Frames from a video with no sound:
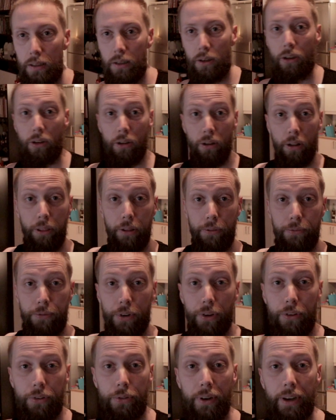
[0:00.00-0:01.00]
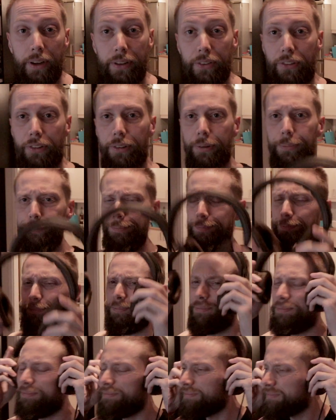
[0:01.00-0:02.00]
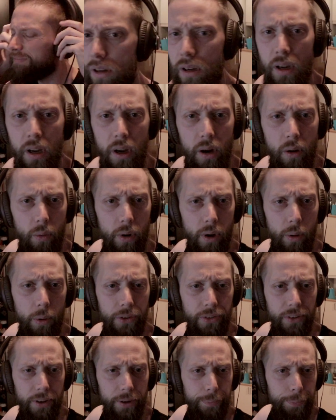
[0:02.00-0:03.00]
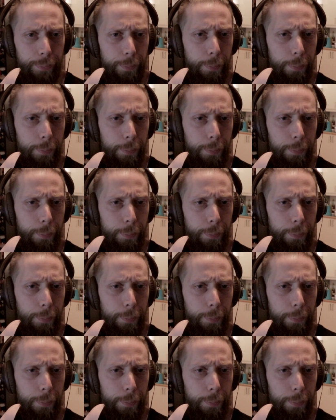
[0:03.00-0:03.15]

All the frustrates. Where was I?